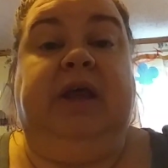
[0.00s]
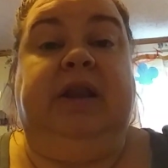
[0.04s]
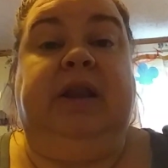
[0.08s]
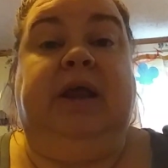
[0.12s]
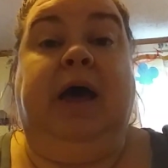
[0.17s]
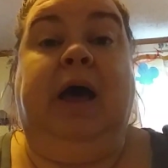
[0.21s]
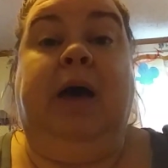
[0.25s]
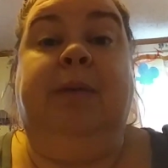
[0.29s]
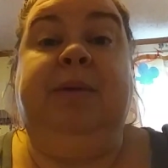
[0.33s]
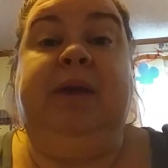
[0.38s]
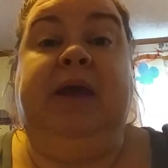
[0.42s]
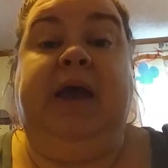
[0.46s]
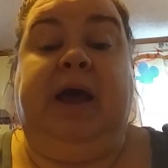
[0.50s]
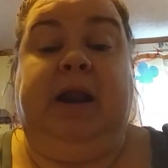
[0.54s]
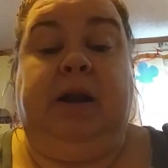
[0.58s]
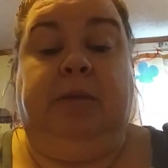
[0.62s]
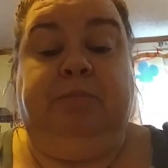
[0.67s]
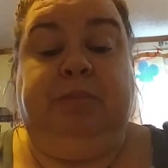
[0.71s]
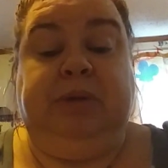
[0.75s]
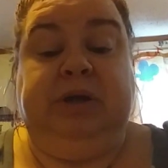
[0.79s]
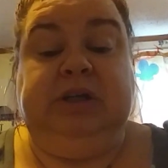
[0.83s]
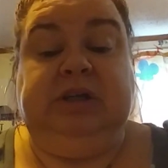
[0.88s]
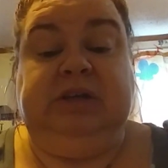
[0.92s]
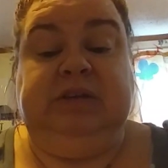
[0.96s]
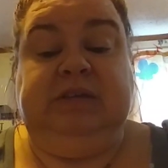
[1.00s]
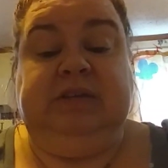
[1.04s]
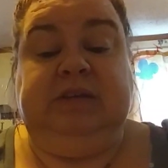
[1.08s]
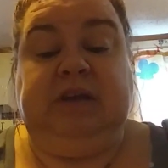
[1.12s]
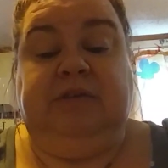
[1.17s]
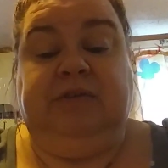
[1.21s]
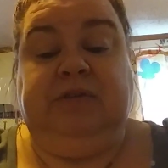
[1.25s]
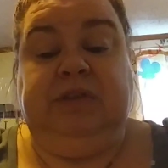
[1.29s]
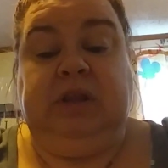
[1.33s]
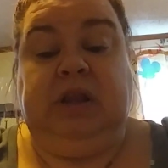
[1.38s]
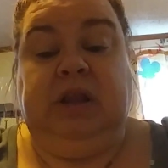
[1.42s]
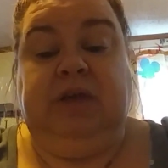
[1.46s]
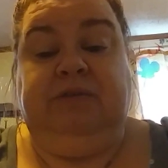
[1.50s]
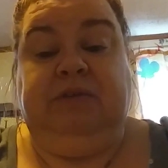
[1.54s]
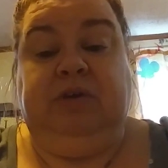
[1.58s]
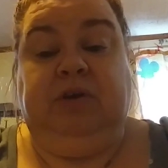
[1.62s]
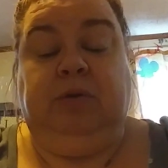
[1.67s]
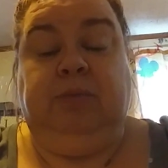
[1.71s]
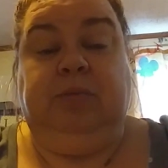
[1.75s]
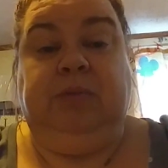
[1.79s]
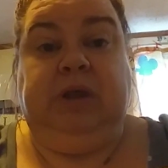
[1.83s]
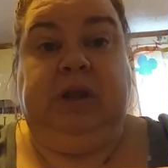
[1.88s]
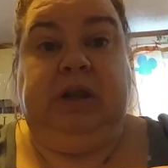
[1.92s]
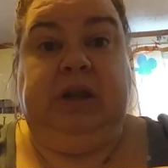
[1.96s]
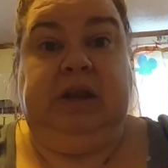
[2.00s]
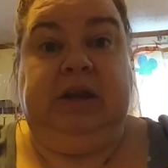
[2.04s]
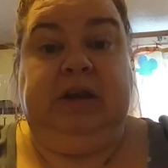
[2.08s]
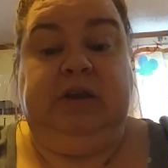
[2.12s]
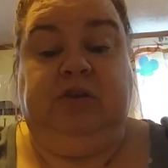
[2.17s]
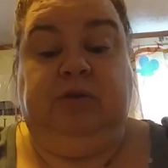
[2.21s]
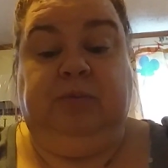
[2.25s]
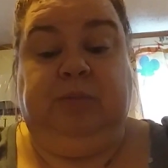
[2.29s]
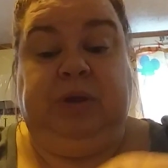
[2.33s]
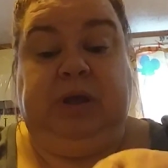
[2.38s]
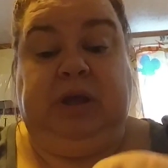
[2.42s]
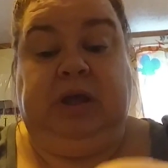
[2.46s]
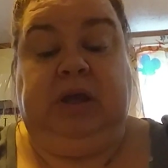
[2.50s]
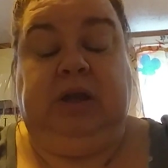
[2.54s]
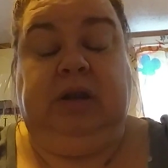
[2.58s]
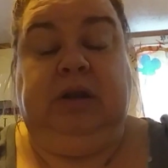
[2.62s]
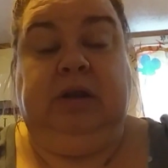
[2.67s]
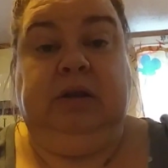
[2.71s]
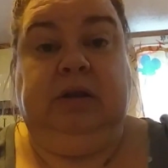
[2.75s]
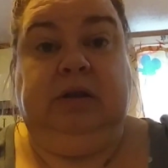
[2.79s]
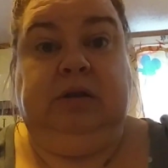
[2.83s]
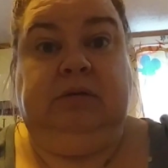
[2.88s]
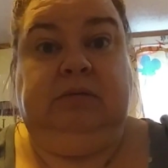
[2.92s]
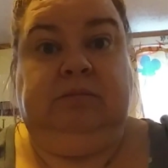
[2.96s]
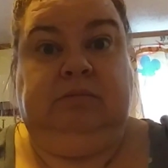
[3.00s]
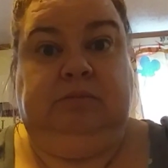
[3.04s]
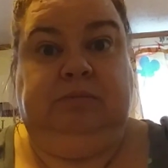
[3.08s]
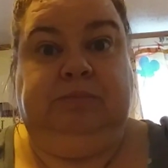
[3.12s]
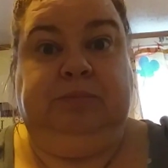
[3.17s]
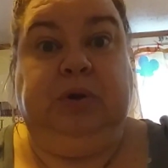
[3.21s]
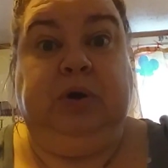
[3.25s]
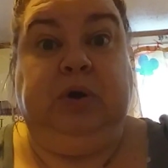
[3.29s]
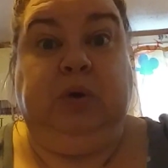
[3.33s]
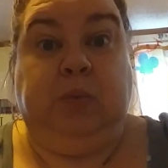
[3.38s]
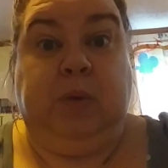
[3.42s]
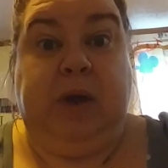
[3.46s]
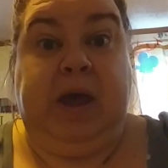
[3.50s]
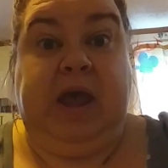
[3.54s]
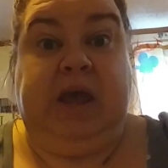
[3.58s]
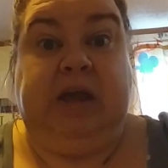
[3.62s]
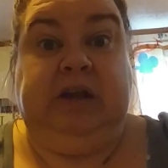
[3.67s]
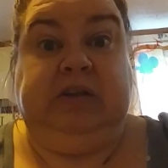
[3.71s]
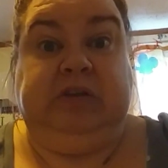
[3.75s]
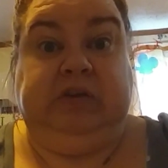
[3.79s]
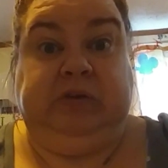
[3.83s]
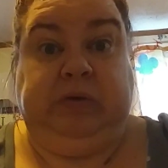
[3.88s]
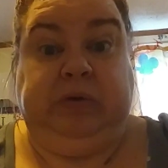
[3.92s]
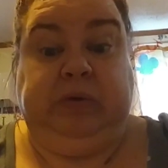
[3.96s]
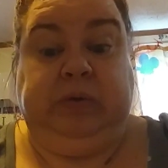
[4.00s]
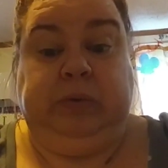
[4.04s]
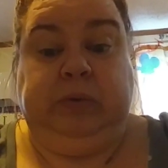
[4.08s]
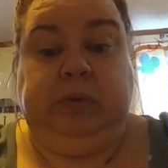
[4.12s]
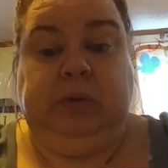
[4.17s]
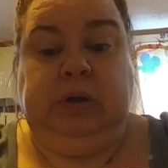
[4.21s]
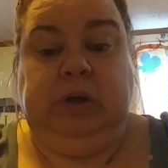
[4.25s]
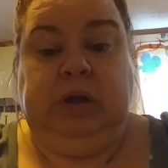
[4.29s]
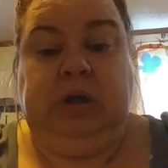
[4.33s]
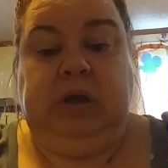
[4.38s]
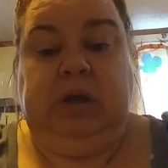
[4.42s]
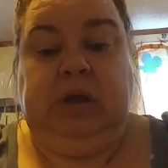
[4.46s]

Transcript: and hubby had a bunch of stuff in the living room that needed to be put away too.